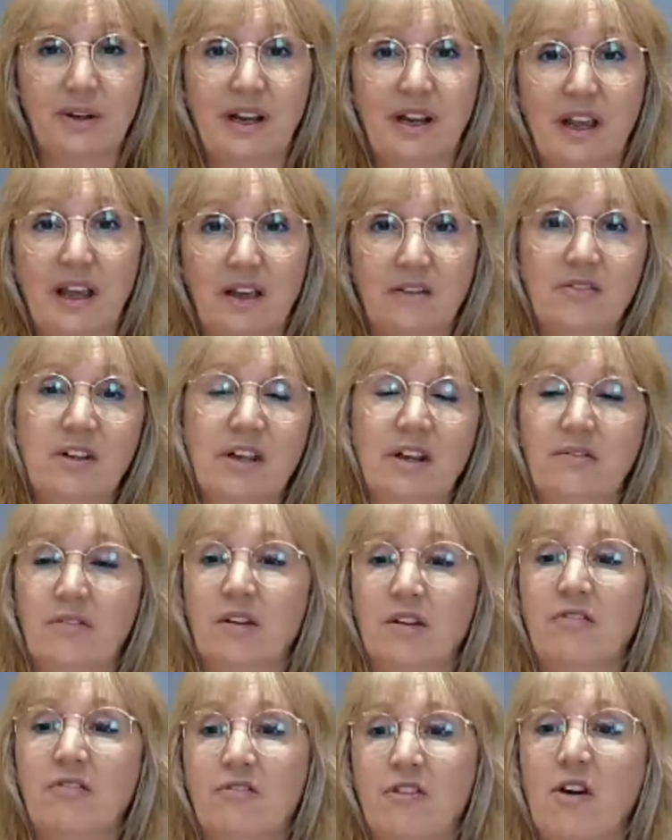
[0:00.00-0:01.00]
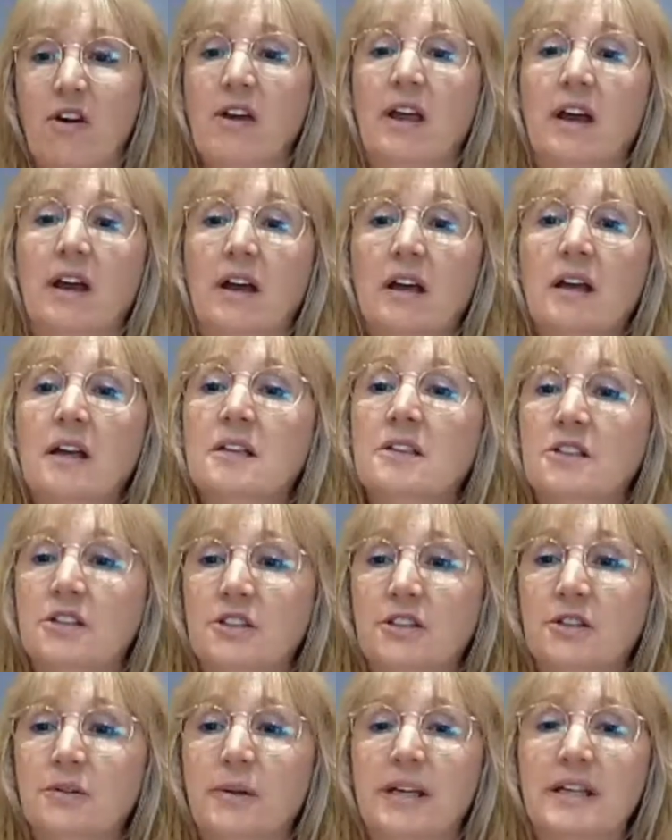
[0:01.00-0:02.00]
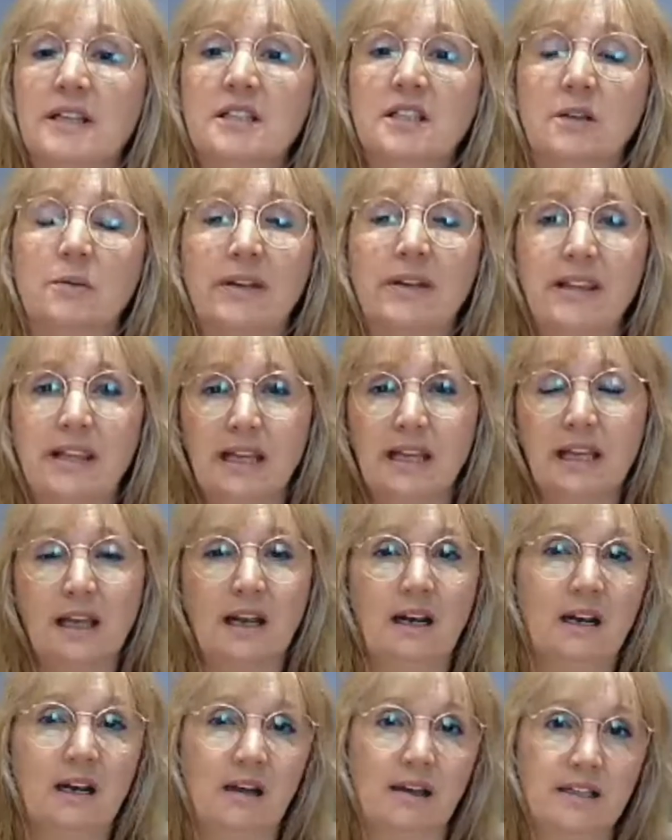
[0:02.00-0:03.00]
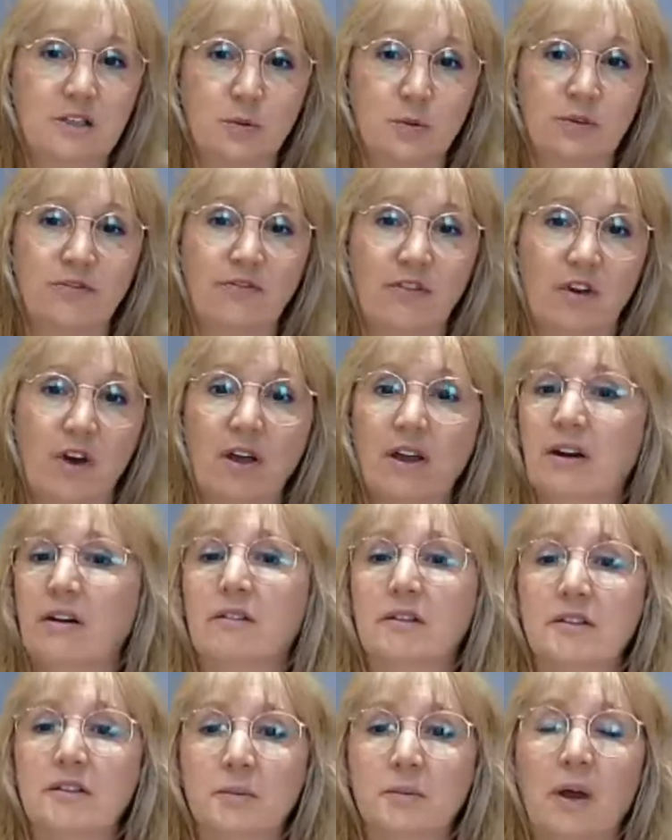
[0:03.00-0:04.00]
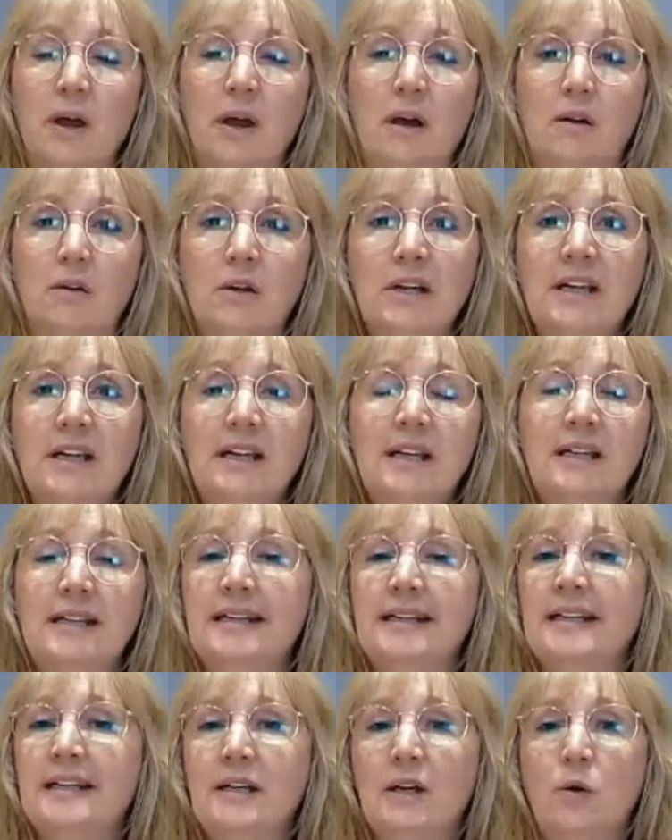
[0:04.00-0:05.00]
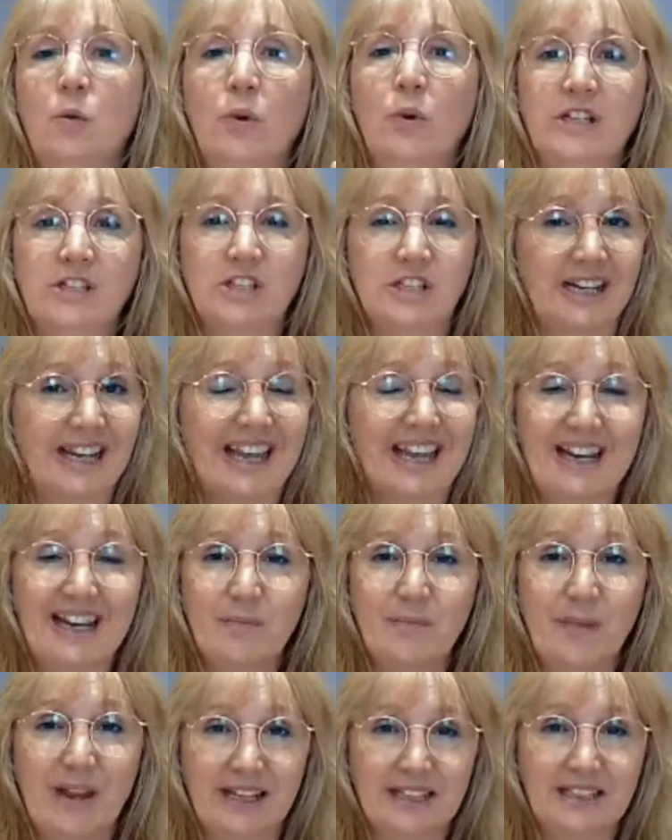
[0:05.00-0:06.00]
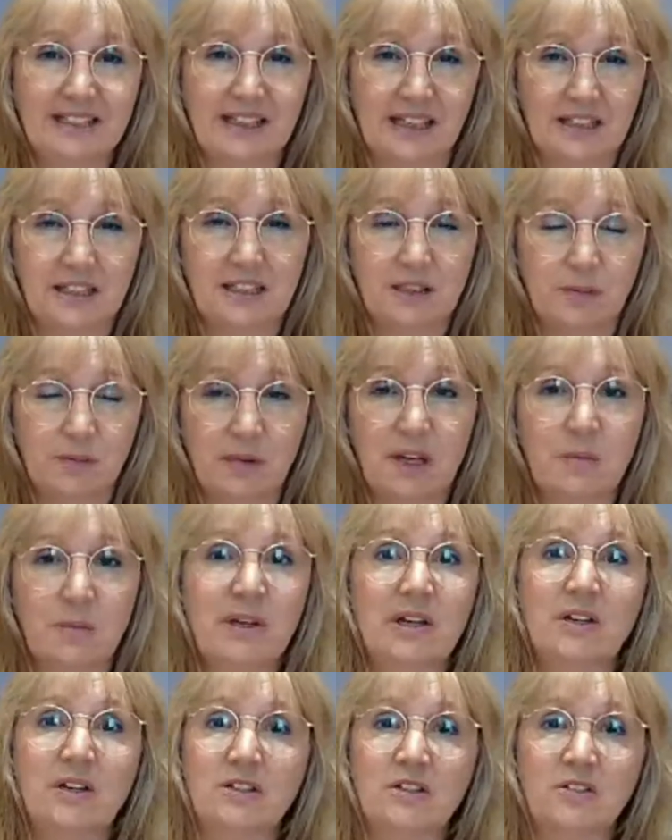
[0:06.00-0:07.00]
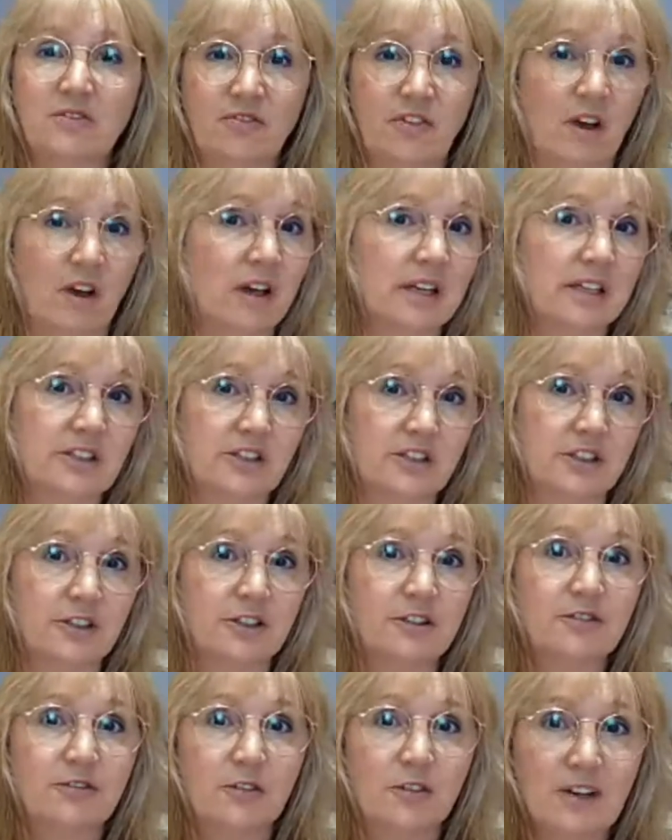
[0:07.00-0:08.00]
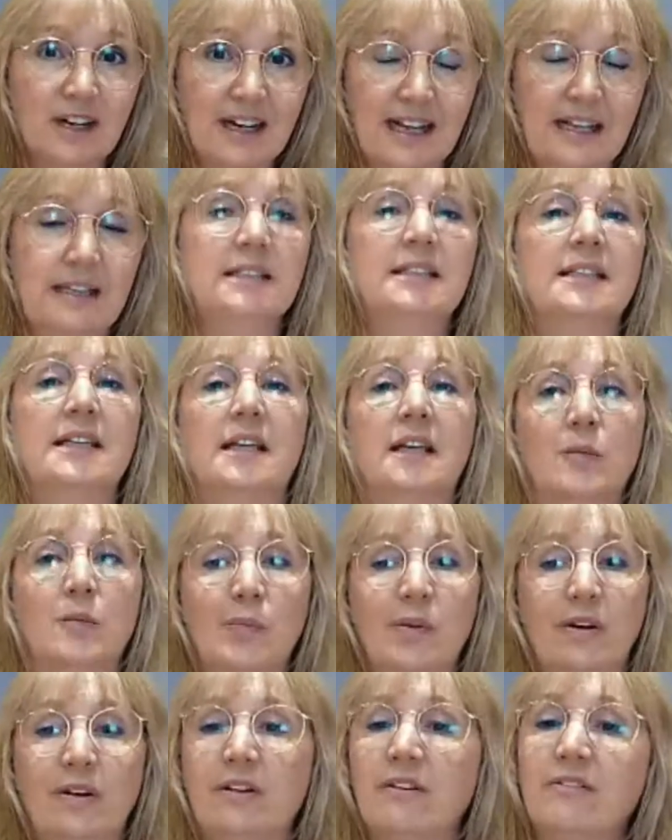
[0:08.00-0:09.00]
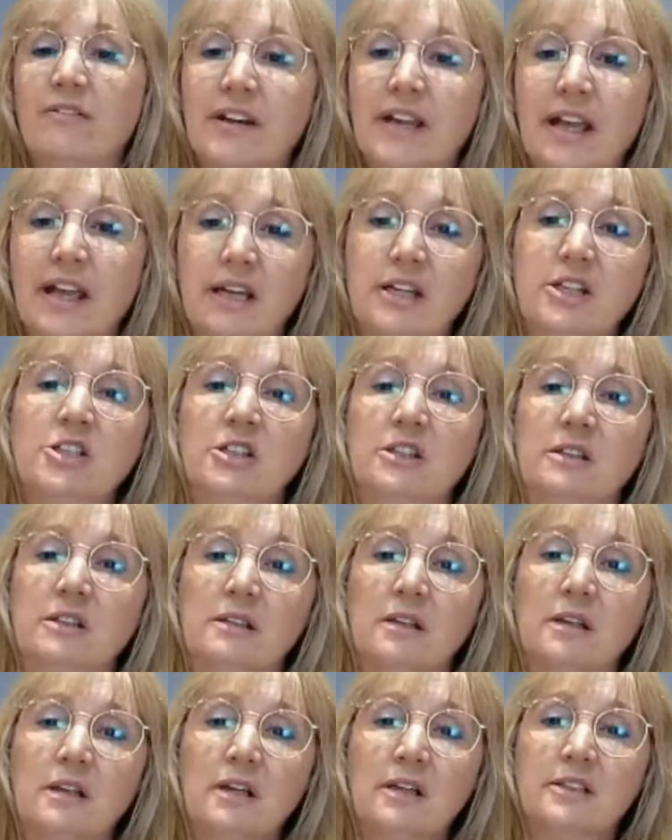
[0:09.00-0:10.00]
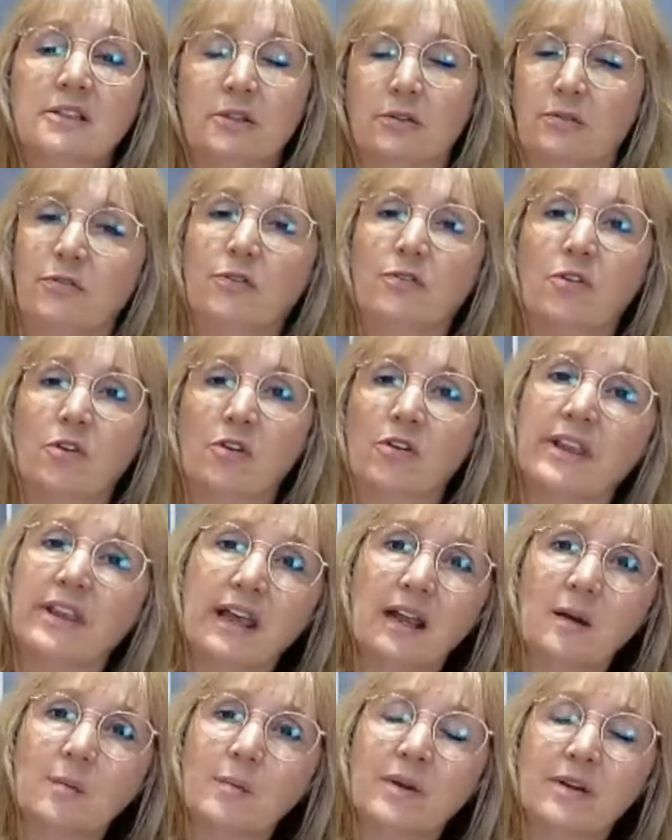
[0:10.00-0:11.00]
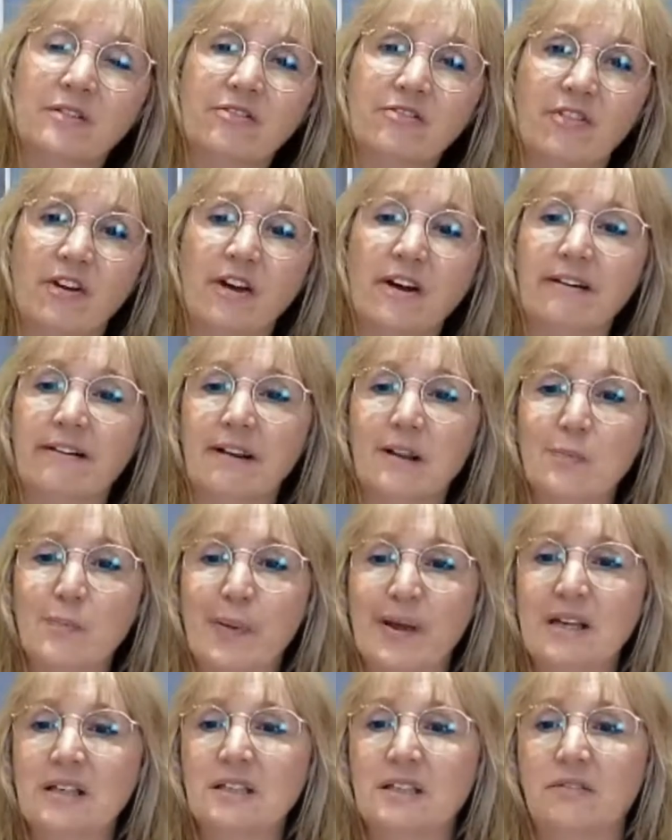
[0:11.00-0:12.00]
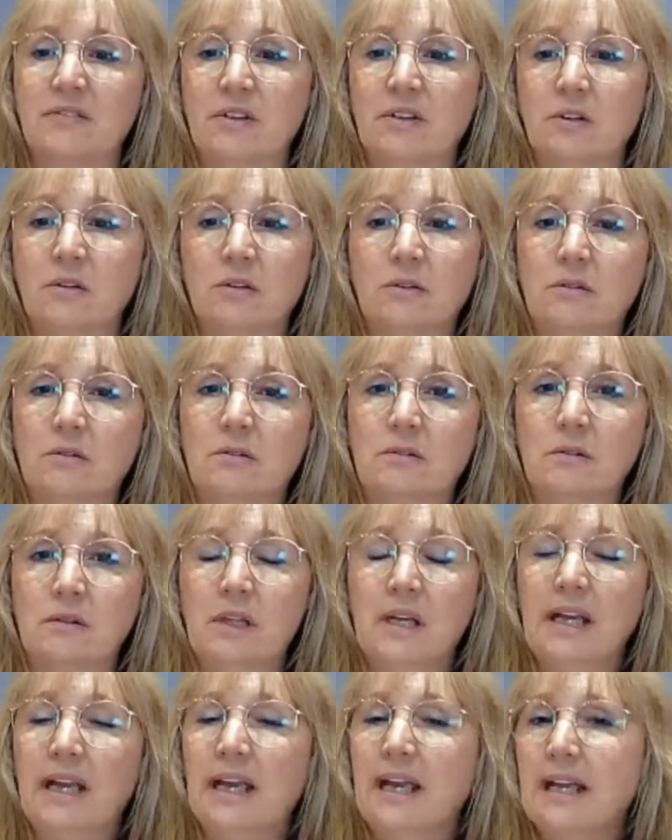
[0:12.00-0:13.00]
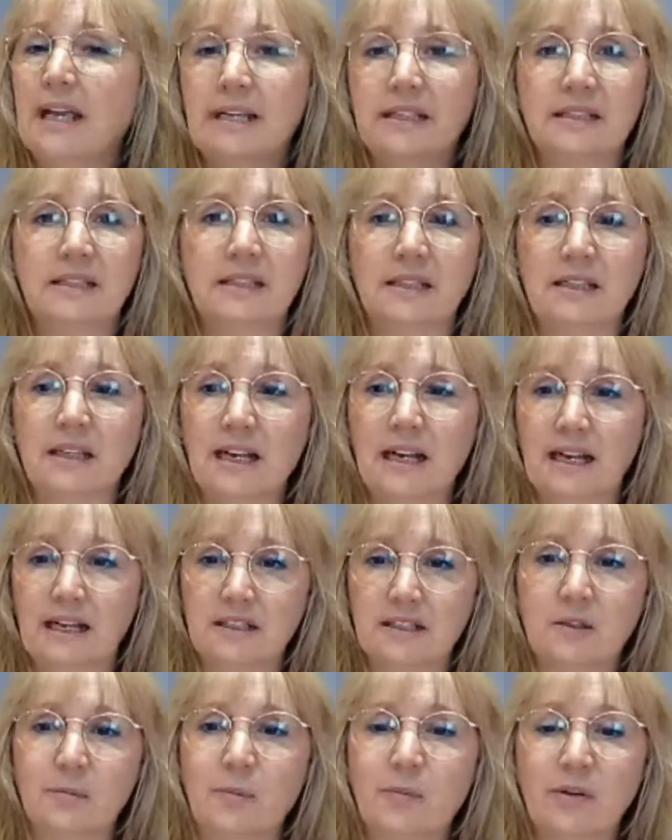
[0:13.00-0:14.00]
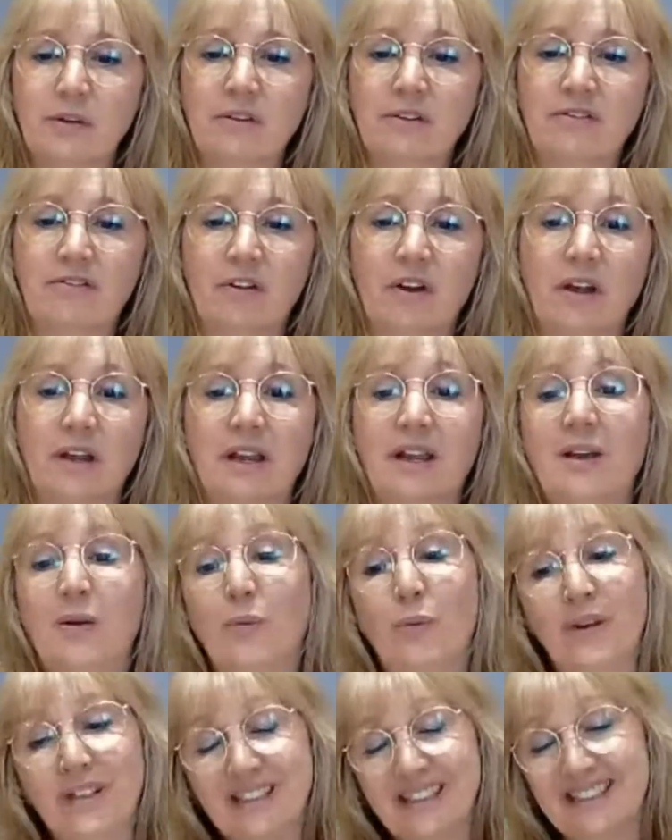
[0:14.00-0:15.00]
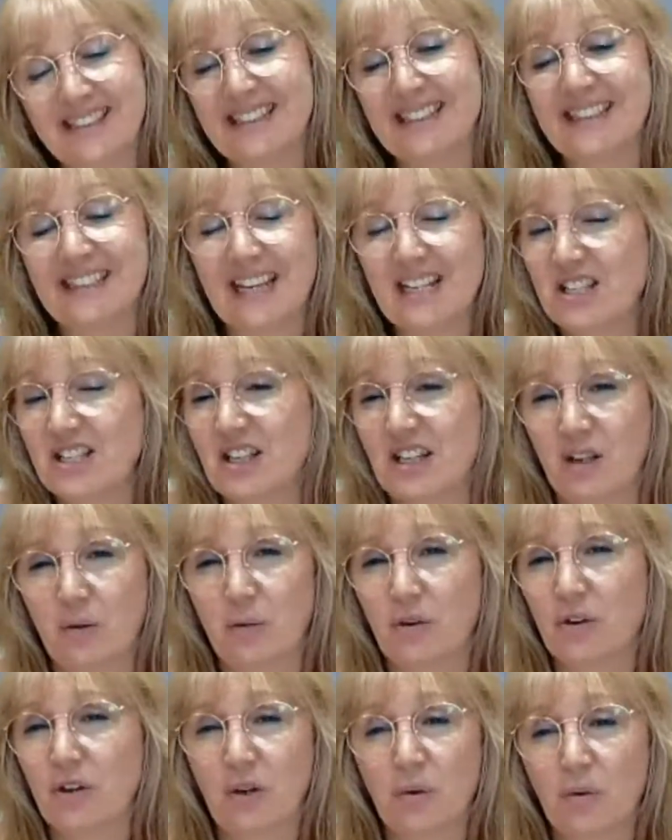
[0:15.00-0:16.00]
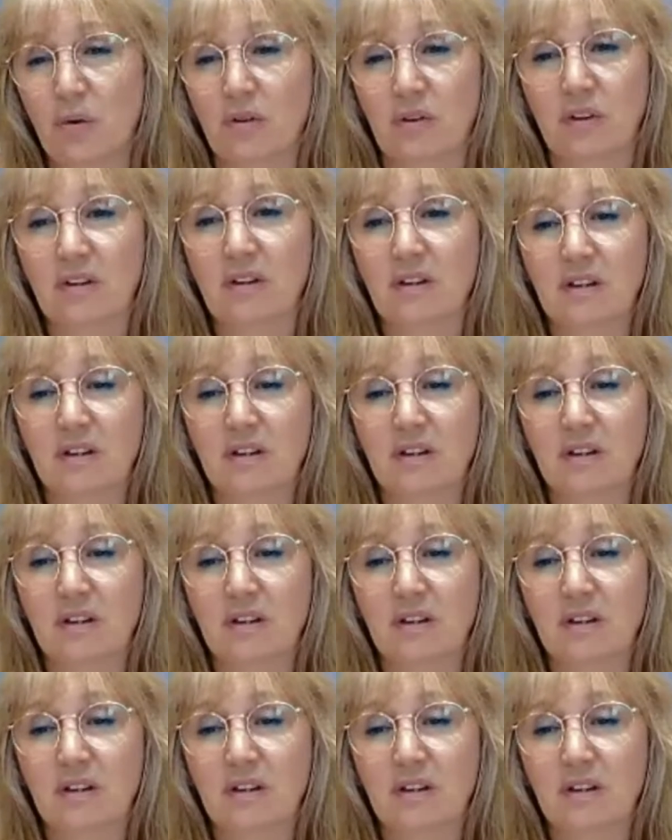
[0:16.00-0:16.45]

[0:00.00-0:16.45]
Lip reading: You have to have that fire to do it. So I think it aligns with fire as well, which again makes sense to me because fire is used for cleansing and purification. So if you've got the element of fire at the base of it all, it is going to cleanse and purify, which is essentially what you want